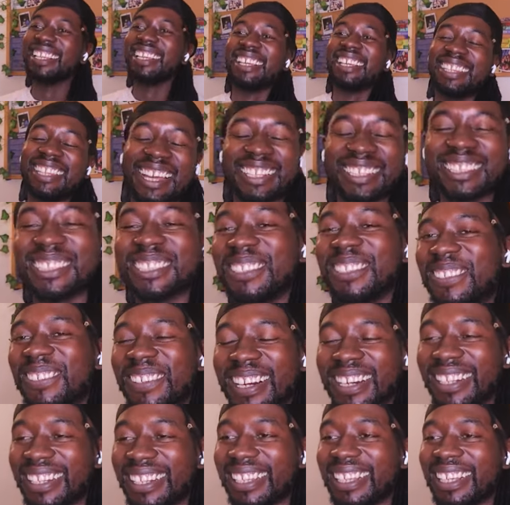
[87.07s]
That's
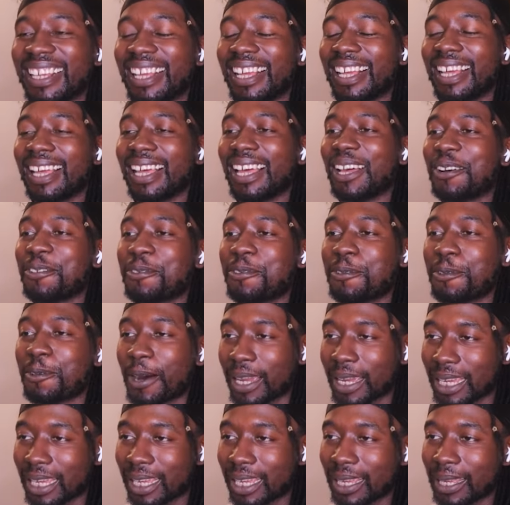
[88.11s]
already
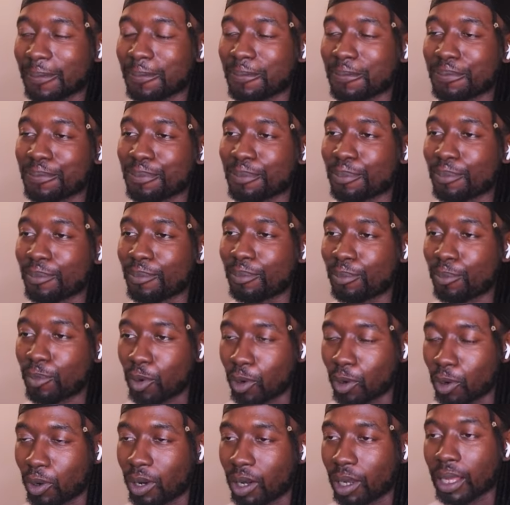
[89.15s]
way
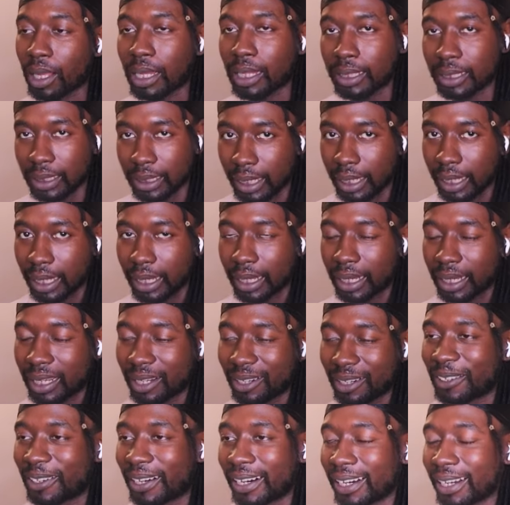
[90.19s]
more clear,
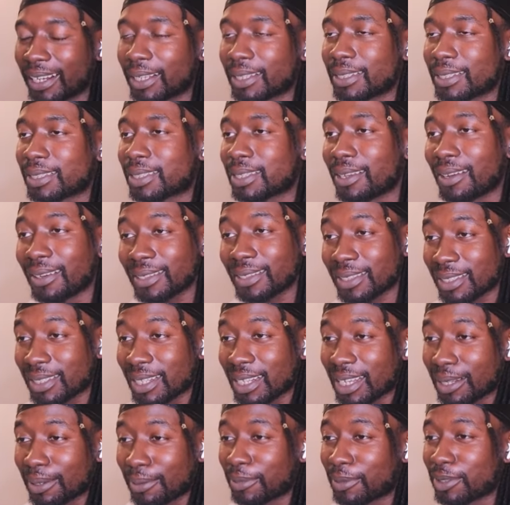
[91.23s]
right? Because last
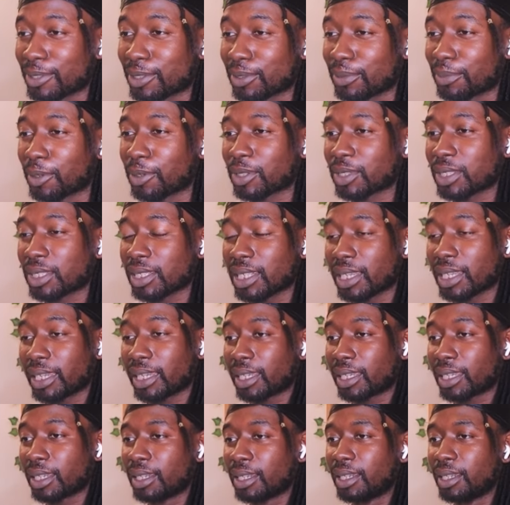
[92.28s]
time was almost
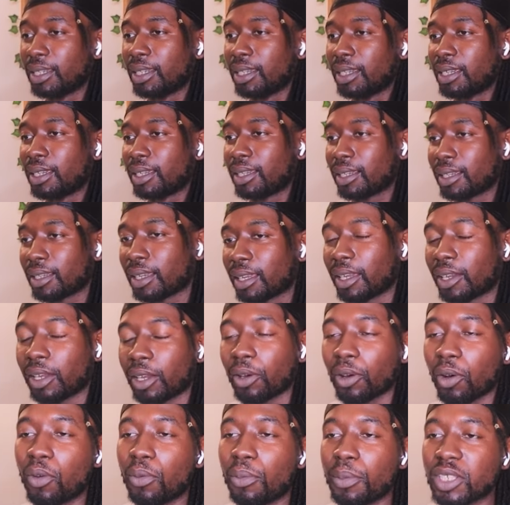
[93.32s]
like, it
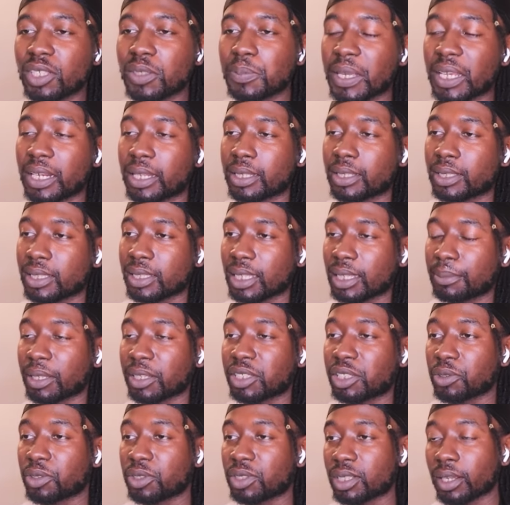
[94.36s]
almost made it seem like
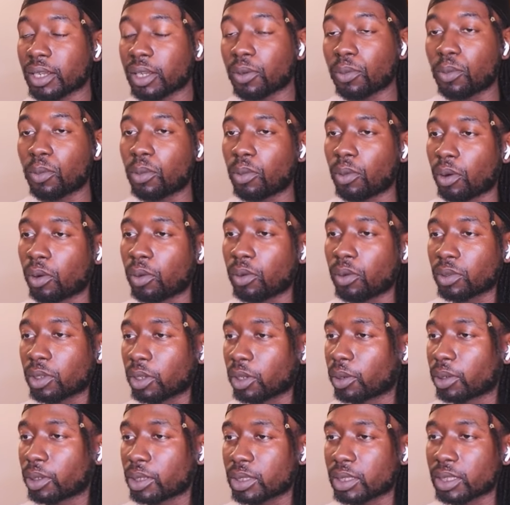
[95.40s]
she was like, oh
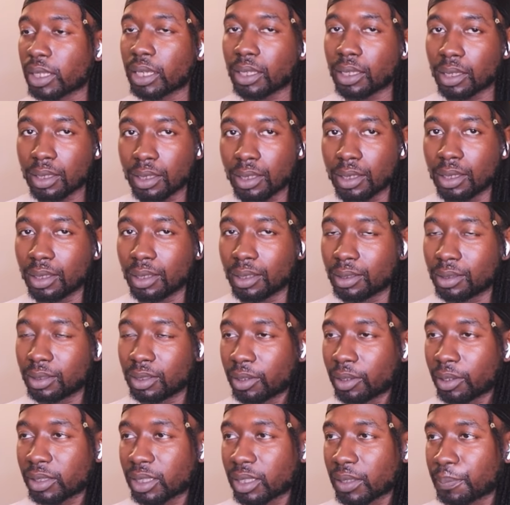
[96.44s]
no, this ain't good, you
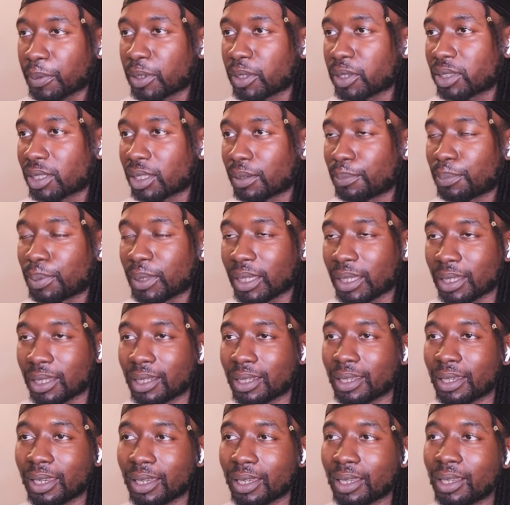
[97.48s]
know, as opposed to it being
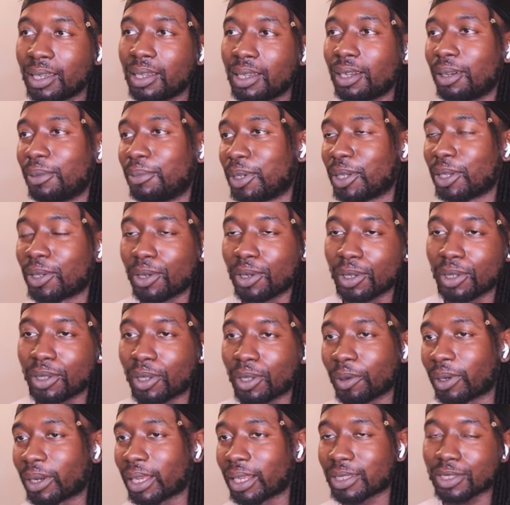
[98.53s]
like, oh my god,
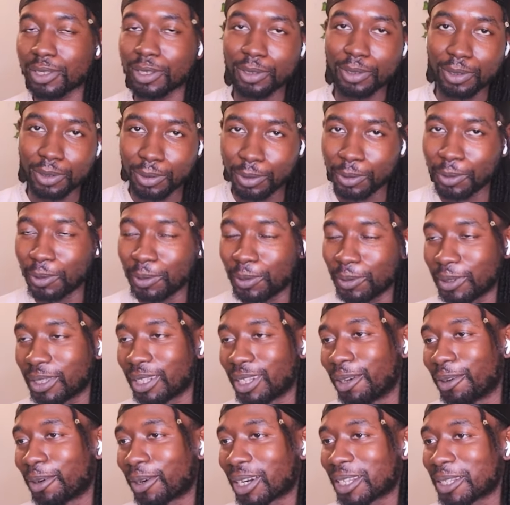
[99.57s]
don't act so cool, you
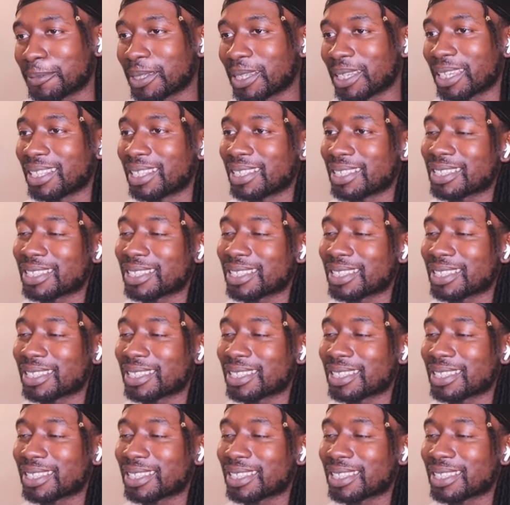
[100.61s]
know what I mean?